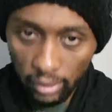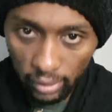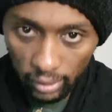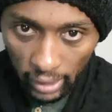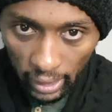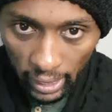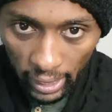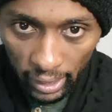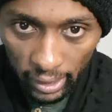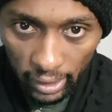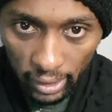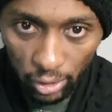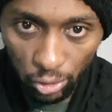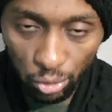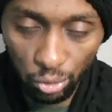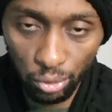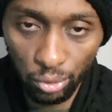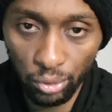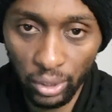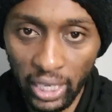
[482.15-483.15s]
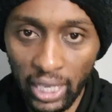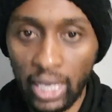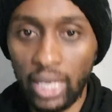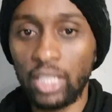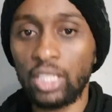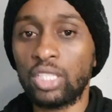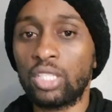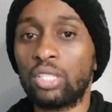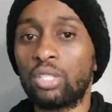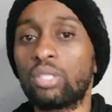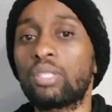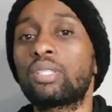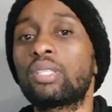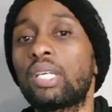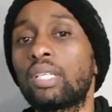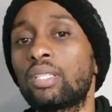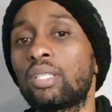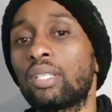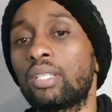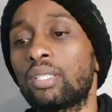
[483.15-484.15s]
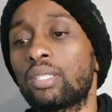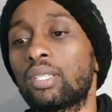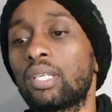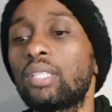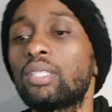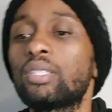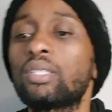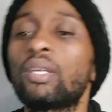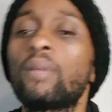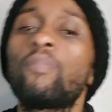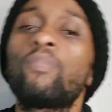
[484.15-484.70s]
highlight to you cash such and such,